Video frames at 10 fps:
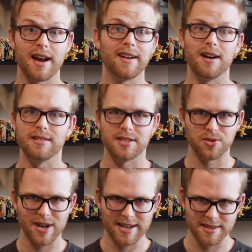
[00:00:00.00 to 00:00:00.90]
signing on to
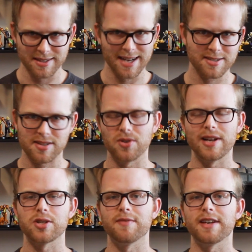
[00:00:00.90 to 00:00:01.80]
direct the next
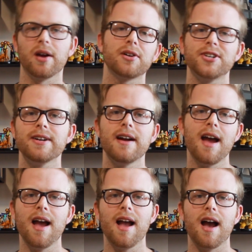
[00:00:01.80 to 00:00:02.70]
iteration of the character,
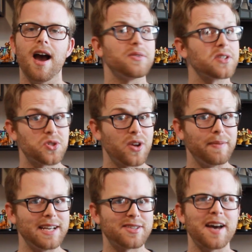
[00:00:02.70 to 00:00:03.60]
I was
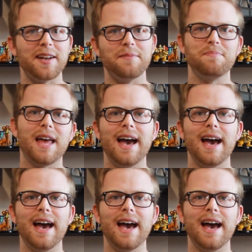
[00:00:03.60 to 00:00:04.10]
extremely excited.